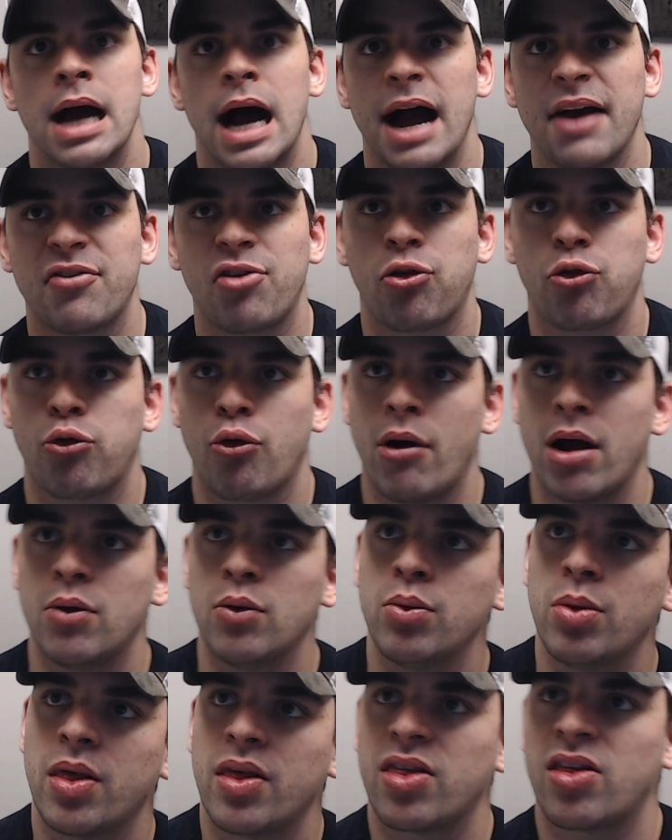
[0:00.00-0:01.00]

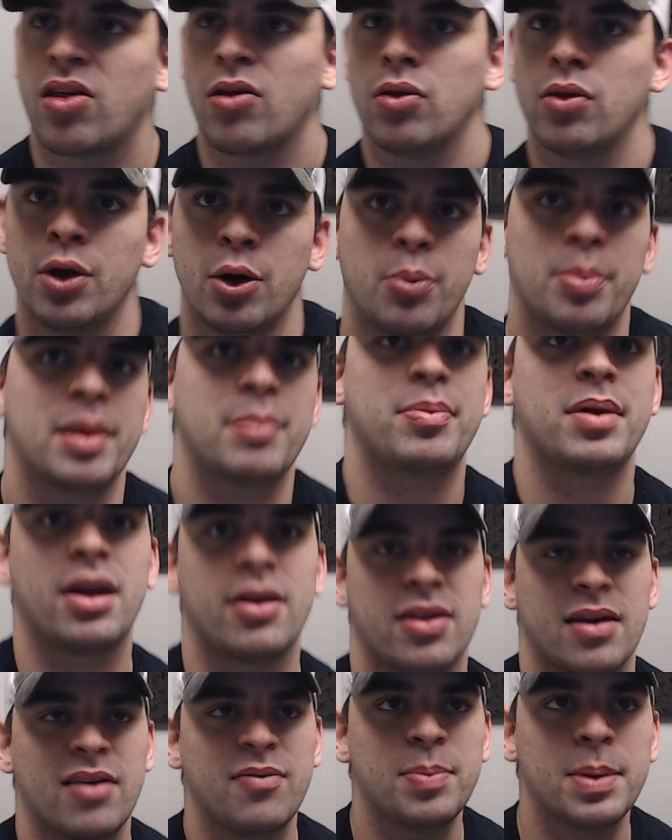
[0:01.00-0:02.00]
struggled with this a little bit
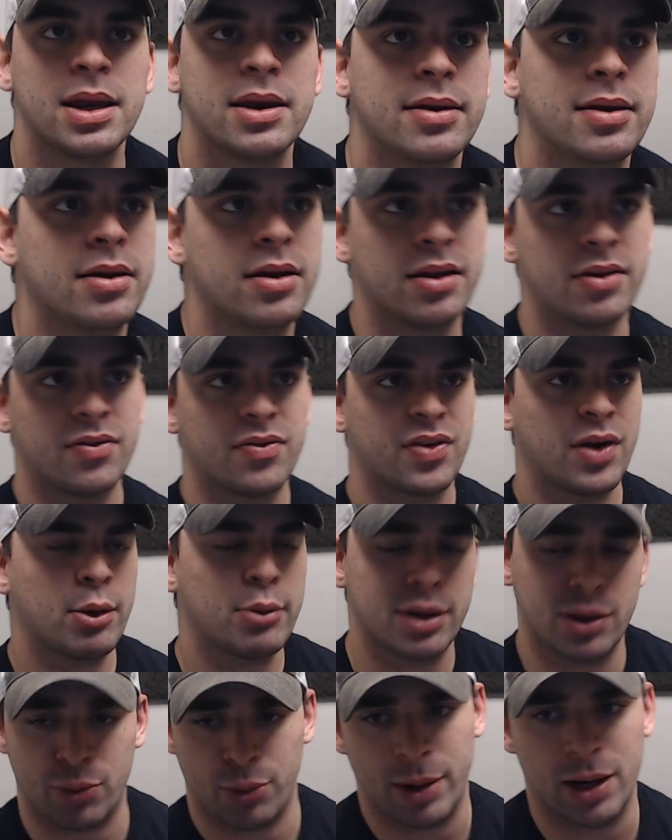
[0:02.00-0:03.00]
because I've been
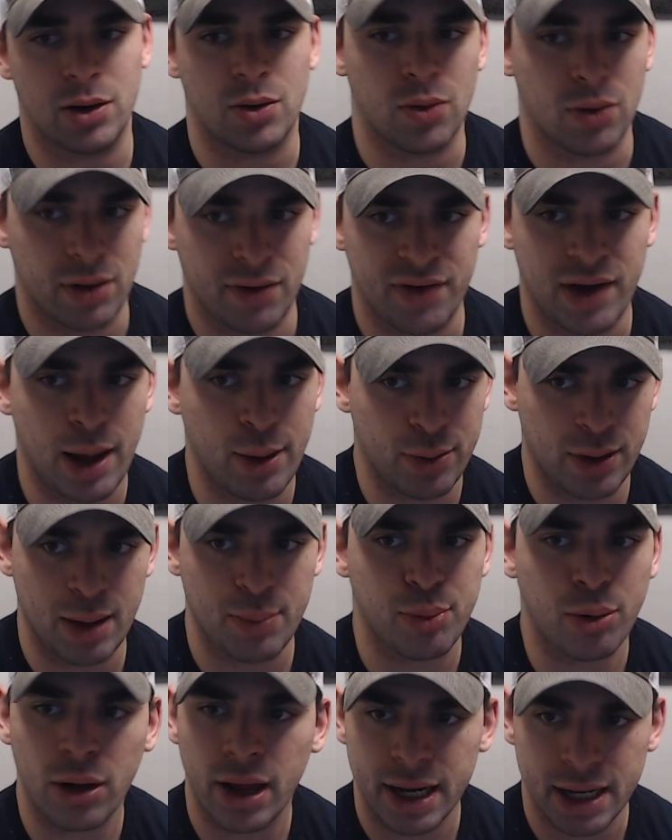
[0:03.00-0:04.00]
very critical of how they
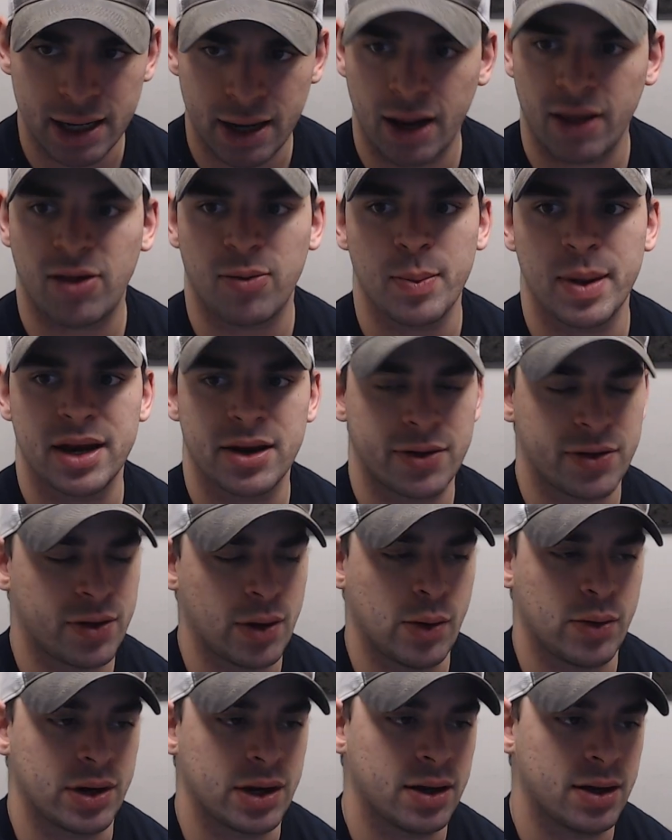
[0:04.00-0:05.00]
played against
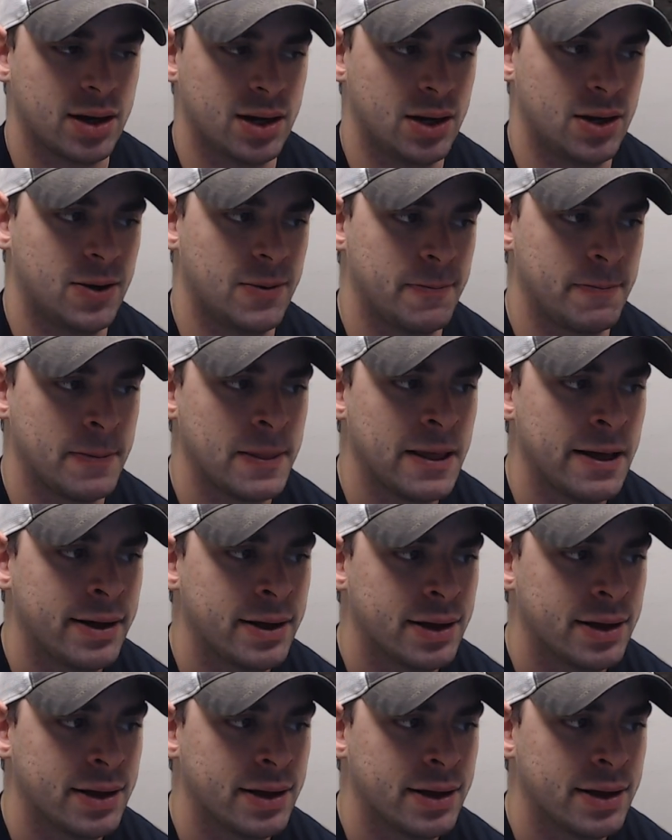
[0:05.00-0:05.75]
Minnesota.